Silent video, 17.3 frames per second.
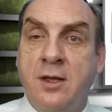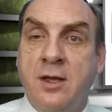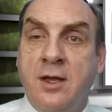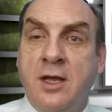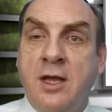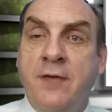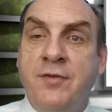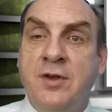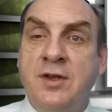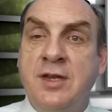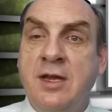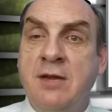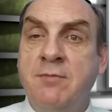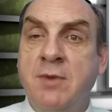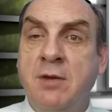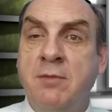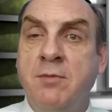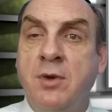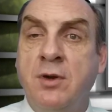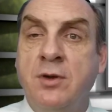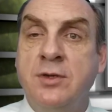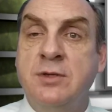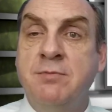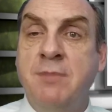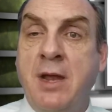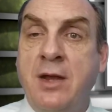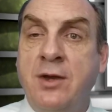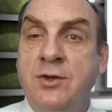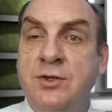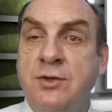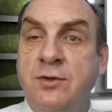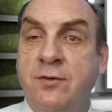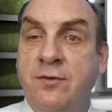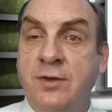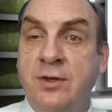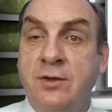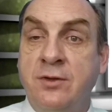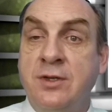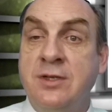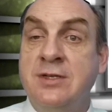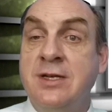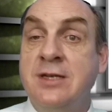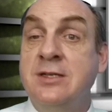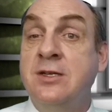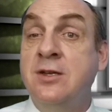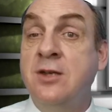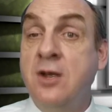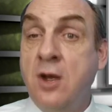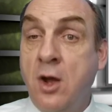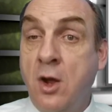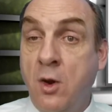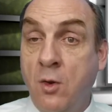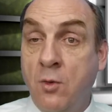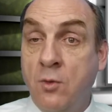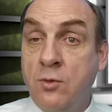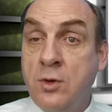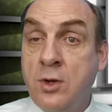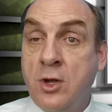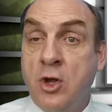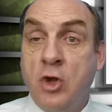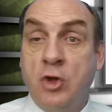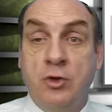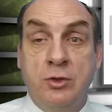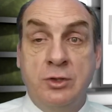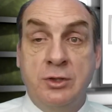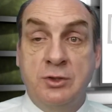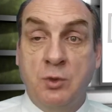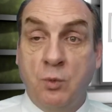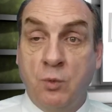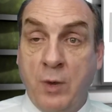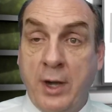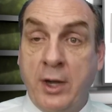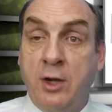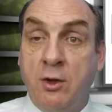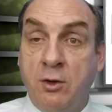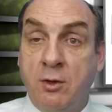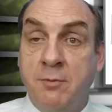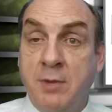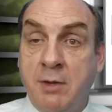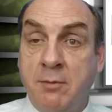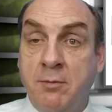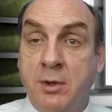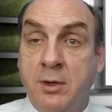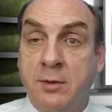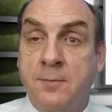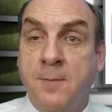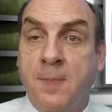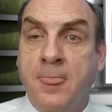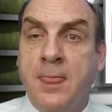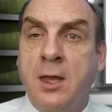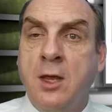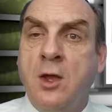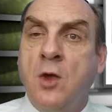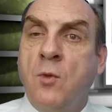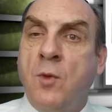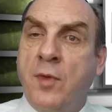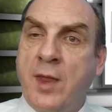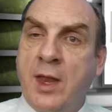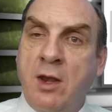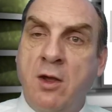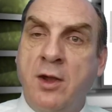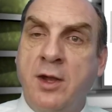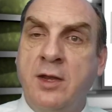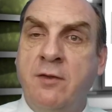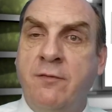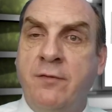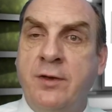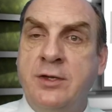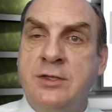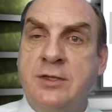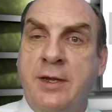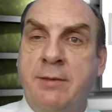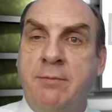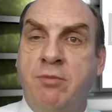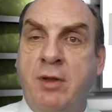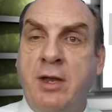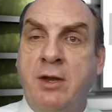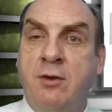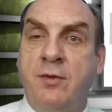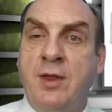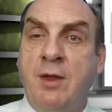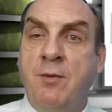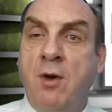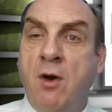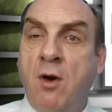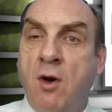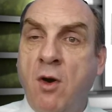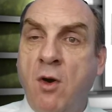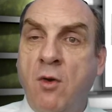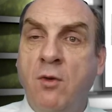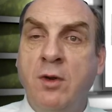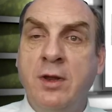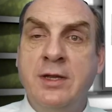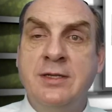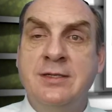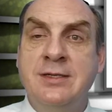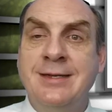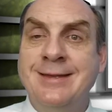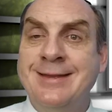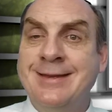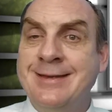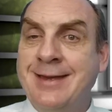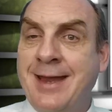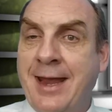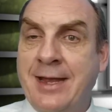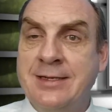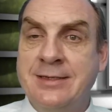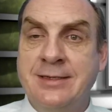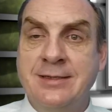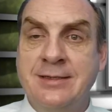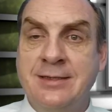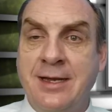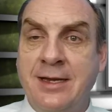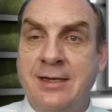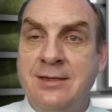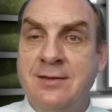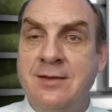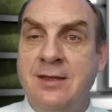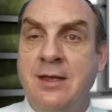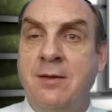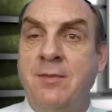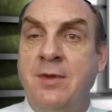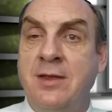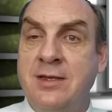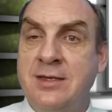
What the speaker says: If the team member's manager field is set to no, they're just a regular member, when they log into Finish Line Planner, they will only see the tasks assigned to them and the